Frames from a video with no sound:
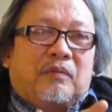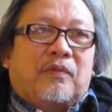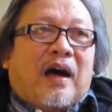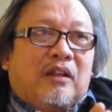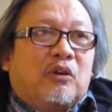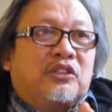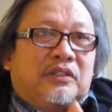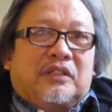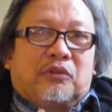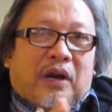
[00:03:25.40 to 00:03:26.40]
follows
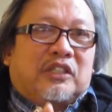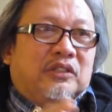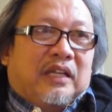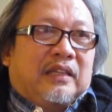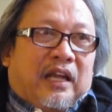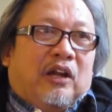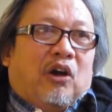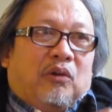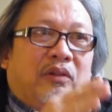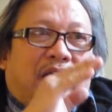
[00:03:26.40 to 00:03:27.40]
the direction that they
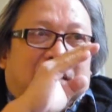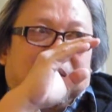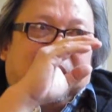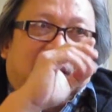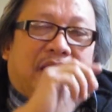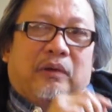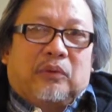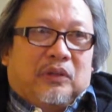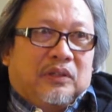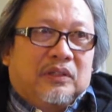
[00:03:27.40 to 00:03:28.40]
go. Like, they
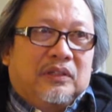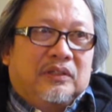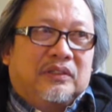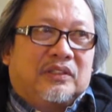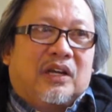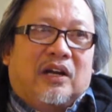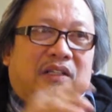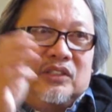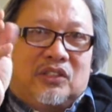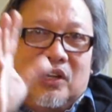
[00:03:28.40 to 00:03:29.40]
will start
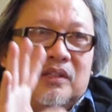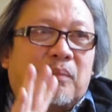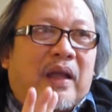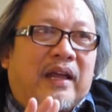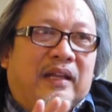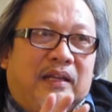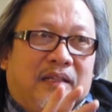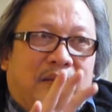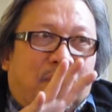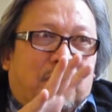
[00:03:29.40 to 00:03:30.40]
the
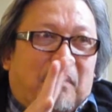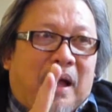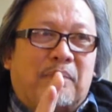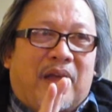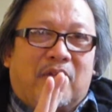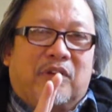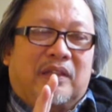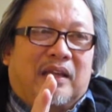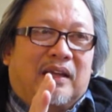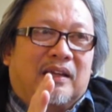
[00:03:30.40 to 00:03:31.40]
painting, map
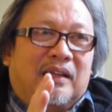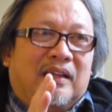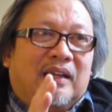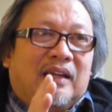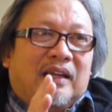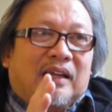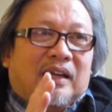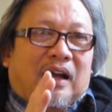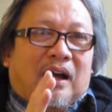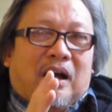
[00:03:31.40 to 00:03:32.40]
everything.
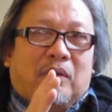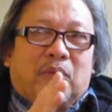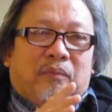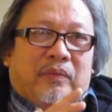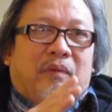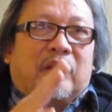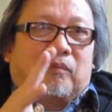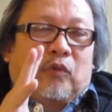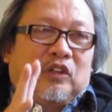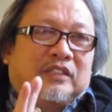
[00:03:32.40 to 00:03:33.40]

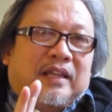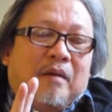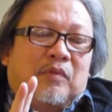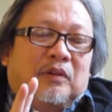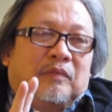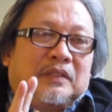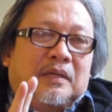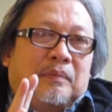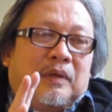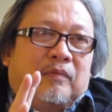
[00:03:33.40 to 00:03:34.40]
For example, if
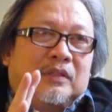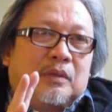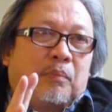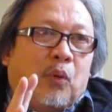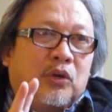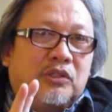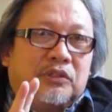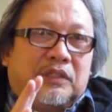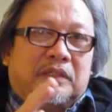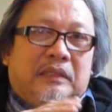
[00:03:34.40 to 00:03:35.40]
it's a
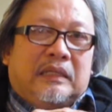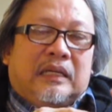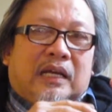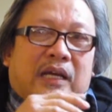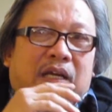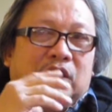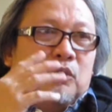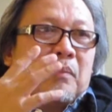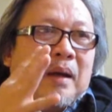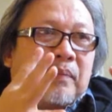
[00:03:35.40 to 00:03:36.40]
portrait,
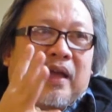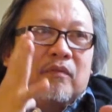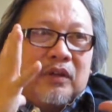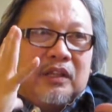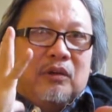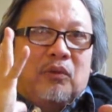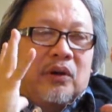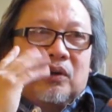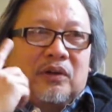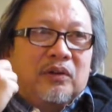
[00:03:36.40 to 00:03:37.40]
you map everything
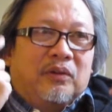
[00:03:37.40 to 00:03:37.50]
where